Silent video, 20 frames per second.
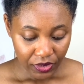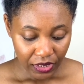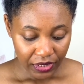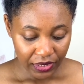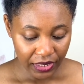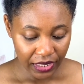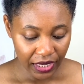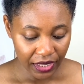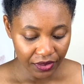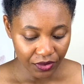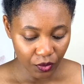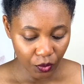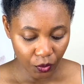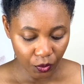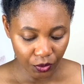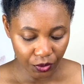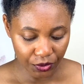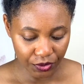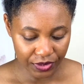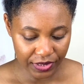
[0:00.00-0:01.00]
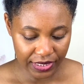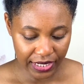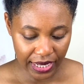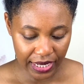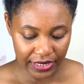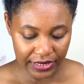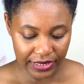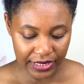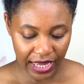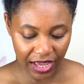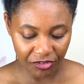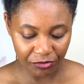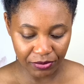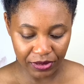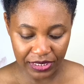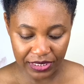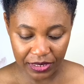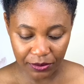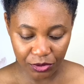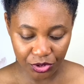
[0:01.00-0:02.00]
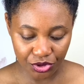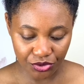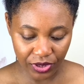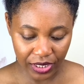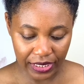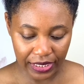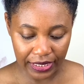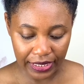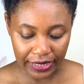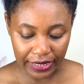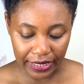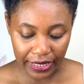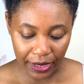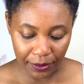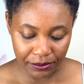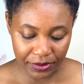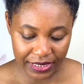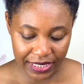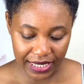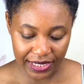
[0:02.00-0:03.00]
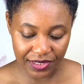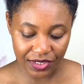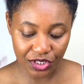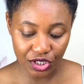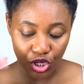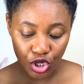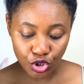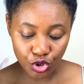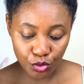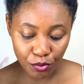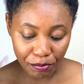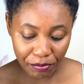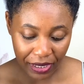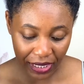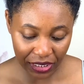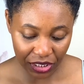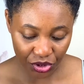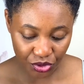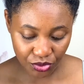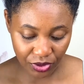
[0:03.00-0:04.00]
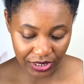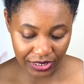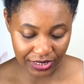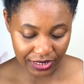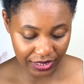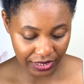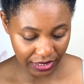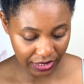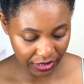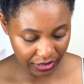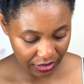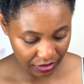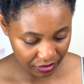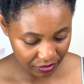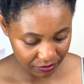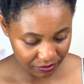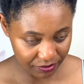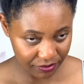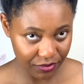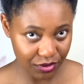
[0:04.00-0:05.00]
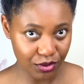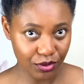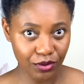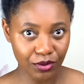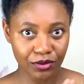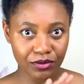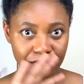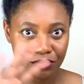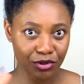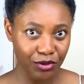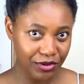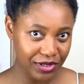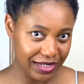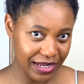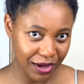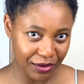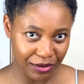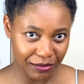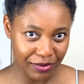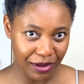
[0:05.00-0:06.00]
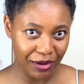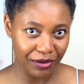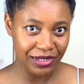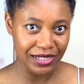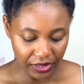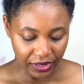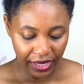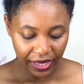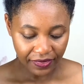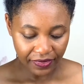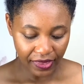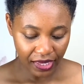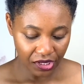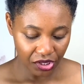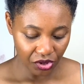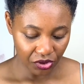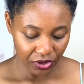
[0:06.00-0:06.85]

they are the oils that have been demonstrated in lab tests to penetrate the hair. So no doubt about it. And then you